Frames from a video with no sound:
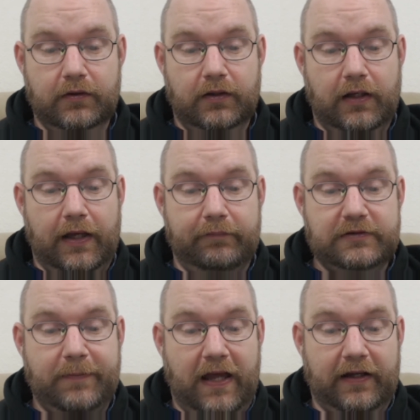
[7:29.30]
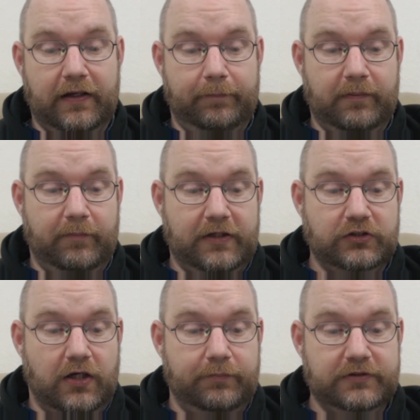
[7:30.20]
I was backup, and my
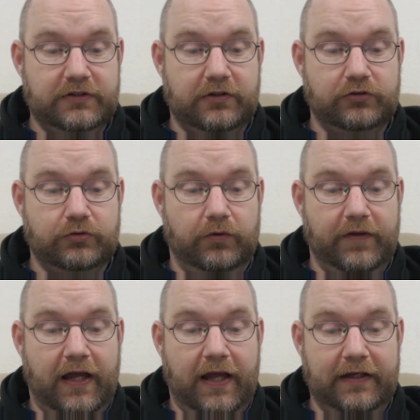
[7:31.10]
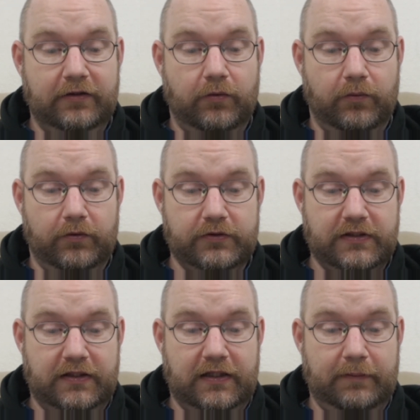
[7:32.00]
job was to control the hindquarters
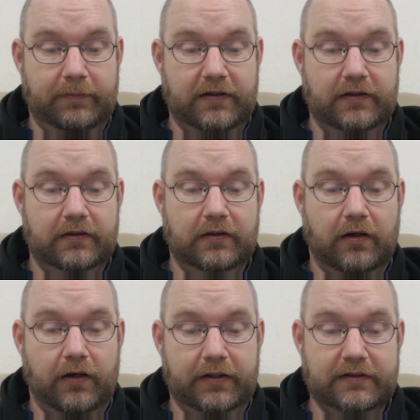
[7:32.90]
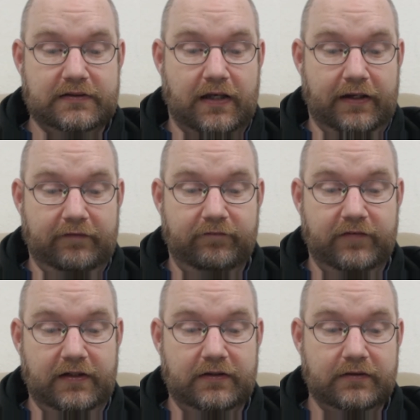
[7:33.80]
and keep it on its hind
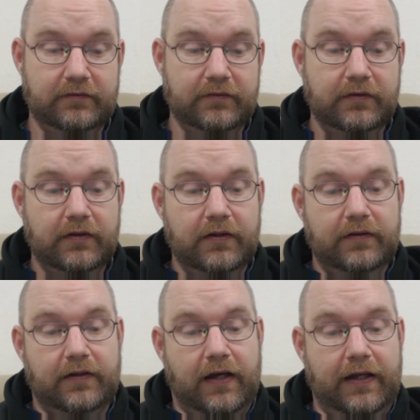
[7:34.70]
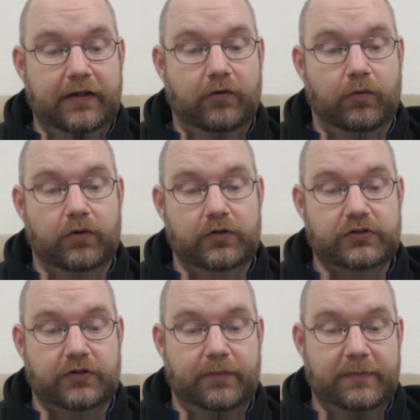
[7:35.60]
feet. The hindquarters
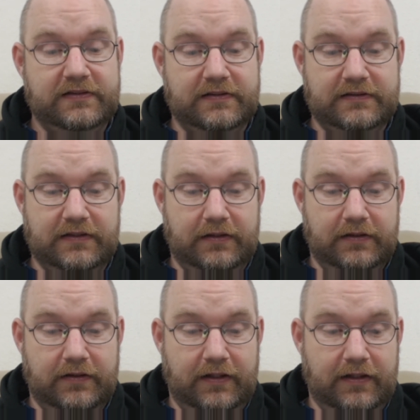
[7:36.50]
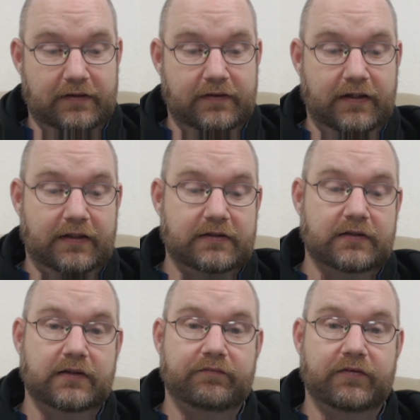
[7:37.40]
are the business end, the end that can
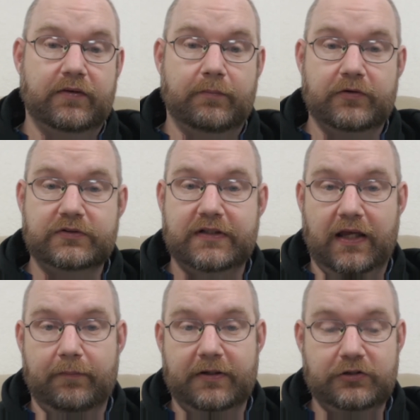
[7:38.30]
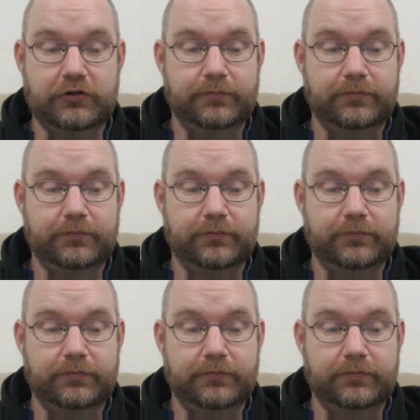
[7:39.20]
deliver the most damage.